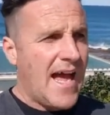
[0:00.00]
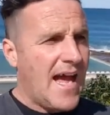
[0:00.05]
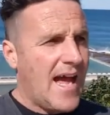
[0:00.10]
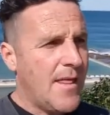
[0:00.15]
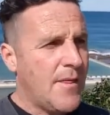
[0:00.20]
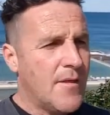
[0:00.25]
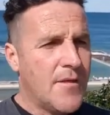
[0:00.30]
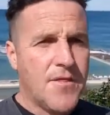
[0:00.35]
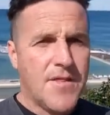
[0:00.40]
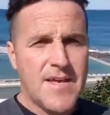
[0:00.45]

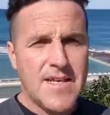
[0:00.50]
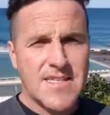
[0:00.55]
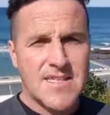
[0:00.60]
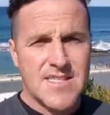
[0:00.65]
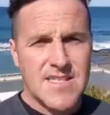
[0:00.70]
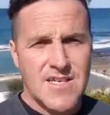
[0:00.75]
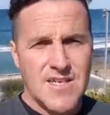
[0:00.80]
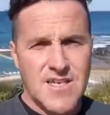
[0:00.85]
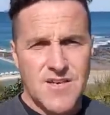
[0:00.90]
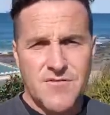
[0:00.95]
and the things
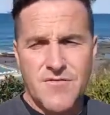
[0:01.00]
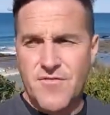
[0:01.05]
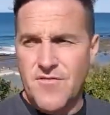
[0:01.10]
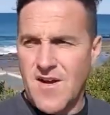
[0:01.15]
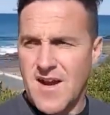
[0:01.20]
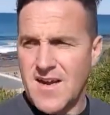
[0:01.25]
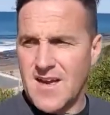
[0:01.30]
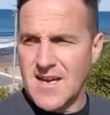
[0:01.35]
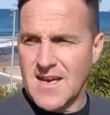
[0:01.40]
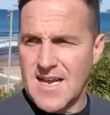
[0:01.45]
that you
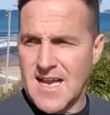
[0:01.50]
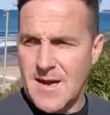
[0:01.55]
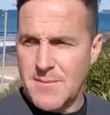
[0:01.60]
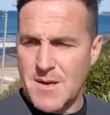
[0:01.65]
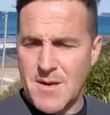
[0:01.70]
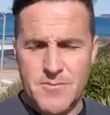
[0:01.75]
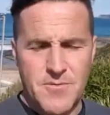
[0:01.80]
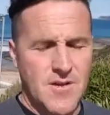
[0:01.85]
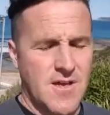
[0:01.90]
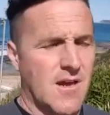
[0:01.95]
confront and come
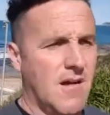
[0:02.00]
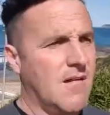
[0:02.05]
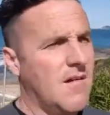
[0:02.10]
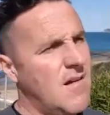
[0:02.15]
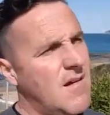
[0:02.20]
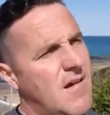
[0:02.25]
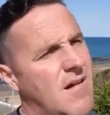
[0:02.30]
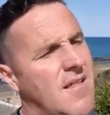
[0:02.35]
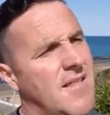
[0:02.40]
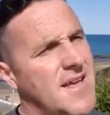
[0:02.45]
up, you go,
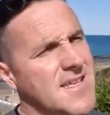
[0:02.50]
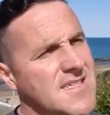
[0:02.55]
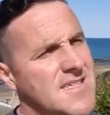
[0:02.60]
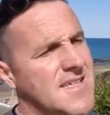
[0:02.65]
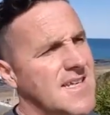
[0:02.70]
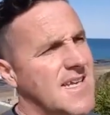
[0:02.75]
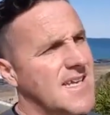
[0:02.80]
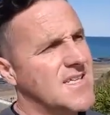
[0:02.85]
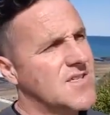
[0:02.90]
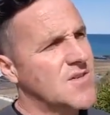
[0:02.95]
oh, that's
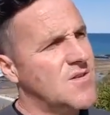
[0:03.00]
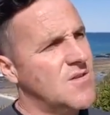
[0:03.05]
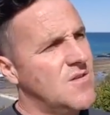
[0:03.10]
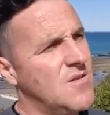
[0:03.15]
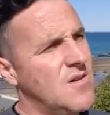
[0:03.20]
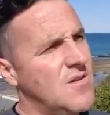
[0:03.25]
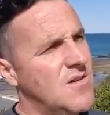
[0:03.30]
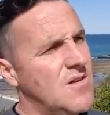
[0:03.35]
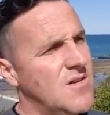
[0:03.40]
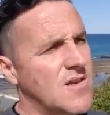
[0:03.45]
the answer
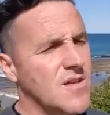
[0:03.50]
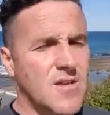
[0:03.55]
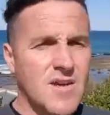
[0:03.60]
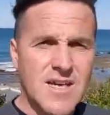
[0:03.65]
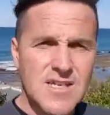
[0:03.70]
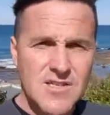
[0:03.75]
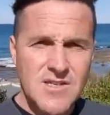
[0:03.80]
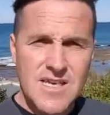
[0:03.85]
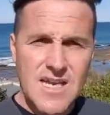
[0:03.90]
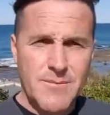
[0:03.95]
all along. You
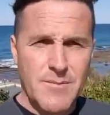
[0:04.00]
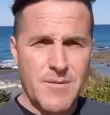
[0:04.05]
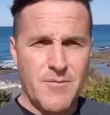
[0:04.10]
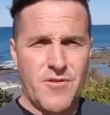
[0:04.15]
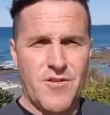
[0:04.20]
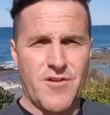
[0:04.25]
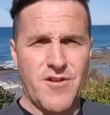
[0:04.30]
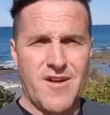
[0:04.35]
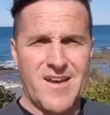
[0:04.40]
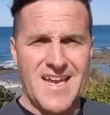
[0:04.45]
actually come up
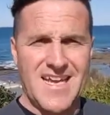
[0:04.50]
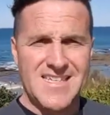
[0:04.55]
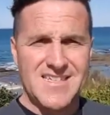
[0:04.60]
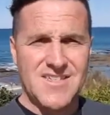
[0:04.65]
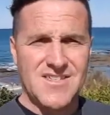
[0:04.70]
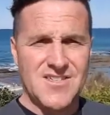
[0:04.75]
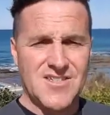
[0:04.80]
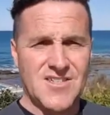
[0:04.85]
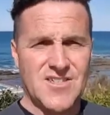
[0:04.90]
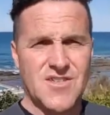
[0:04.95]
with your own
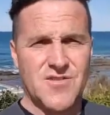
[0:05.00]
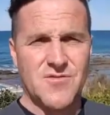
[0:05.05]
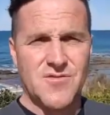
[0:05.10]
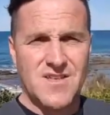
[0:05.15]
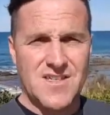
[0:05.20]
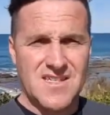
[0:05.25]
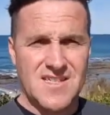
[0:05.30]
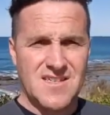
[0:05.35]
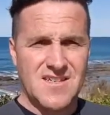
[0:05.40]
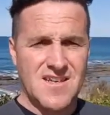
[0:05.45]
answers just through
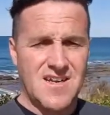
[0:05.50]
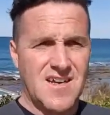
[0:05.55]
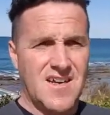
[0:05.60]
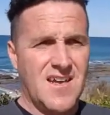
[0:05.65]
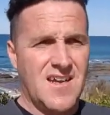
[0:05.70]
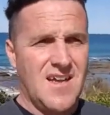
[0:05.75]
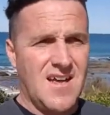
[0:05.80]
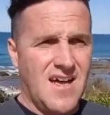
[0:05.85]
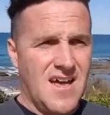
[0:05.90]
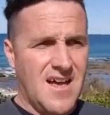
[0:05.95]
this
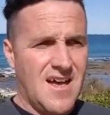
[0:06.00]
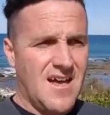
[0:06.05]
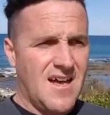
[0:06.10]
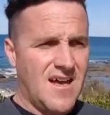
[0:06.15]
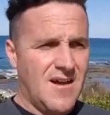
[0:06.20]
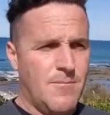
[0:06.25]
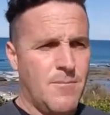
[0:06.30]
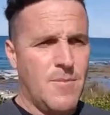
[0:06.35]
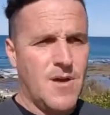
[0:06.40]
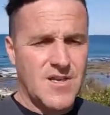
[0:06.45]

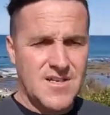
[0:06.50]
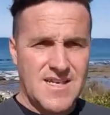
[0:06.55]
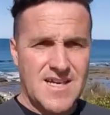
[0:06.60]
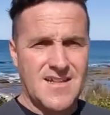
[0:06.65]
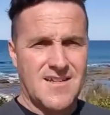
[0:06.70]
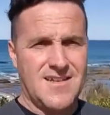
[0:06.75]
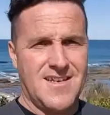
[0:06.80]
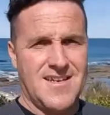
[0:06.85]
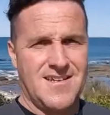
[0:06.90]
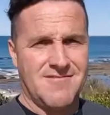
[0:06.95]

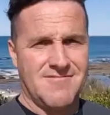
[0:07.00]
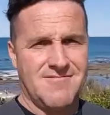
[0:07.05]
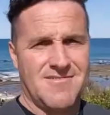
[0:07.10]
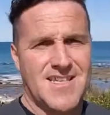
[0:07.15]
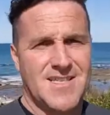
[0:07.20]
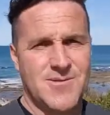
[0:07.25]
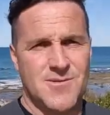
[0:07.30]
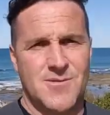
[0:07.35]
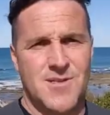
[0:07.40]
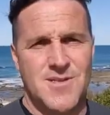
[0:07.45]
modality.
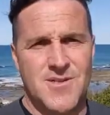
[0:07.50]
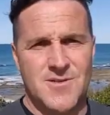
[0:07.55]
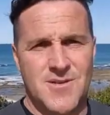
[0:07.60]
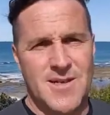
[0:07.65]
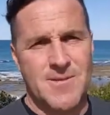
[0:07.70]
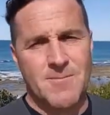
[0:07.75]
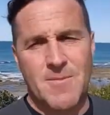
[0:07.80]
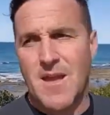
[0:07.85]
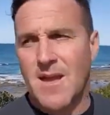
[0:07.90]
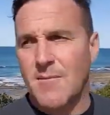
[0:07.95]
That's what we're
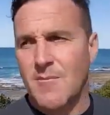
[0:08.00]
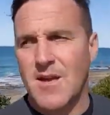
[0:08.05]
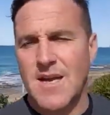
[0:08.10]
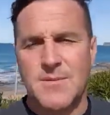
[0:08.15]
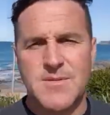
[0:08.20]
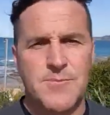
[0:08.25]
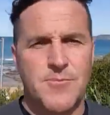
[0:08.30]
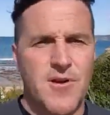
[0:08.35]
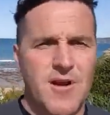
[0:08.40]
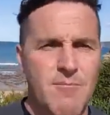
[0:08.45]
doing. My
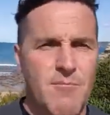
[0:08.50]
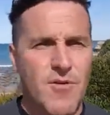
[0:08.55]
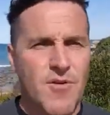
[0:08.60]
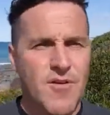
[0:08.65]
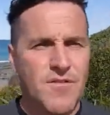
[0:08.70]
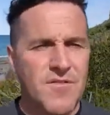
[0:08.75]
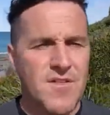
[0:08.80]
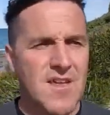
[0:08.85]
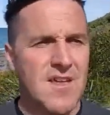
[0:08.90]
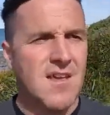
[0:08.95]
name's Bren
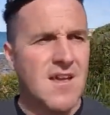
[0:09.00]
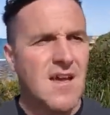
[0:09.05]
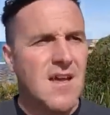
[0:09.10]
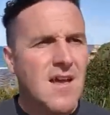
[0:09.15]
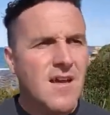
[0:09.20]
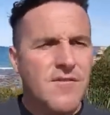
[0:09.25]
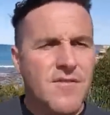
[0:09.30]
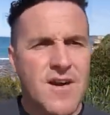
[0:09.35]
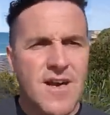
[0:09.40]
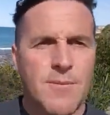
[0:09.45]
Murphy.
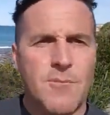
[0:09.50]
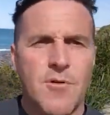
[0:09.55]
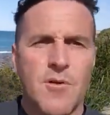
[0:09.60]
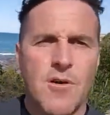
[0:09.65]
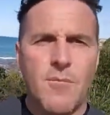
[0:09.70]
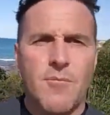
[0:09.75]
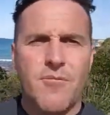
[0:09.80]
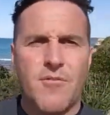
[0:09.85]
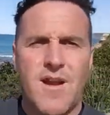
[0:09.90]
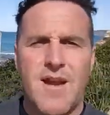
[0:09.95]
Find out more
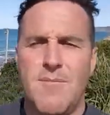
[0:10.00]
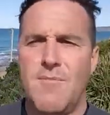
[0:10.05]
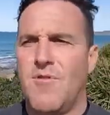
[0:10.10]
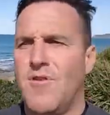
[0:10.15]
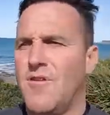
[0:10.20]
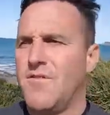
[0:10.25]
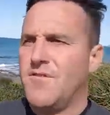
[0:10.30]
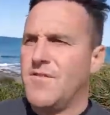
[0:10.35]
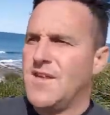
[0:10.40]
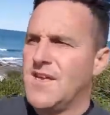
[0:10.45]
at
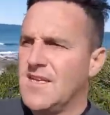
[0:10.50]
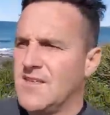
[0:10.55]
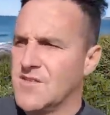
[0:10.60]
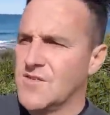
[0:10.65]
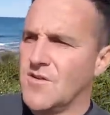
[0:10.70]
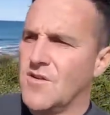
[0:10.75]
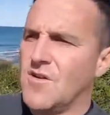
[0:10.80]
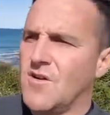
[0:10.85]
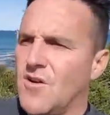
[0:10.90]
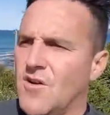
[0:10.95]

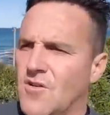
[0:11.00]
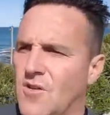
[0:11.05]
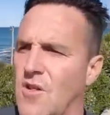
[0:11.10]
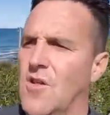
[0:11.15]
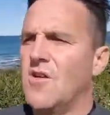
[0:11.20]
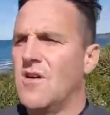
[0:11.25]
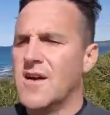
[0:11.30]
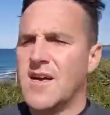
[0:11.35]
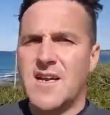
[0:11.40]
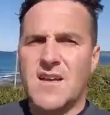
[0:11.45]

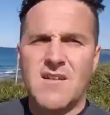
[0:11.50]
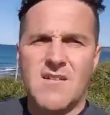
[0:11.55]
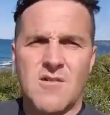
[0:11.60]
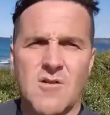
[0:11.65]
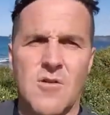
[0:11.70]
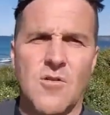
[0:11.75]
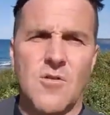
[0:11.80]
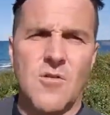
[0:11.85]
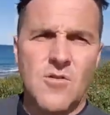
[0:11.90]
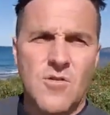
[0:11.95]
brenmurphy.online,
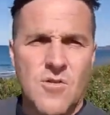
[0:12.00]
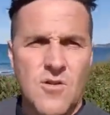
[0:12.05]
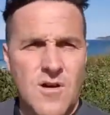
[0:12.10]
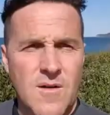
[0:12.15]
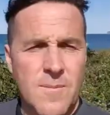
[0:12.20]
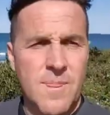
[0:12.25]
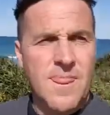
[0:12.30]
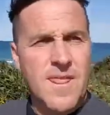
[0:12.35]
or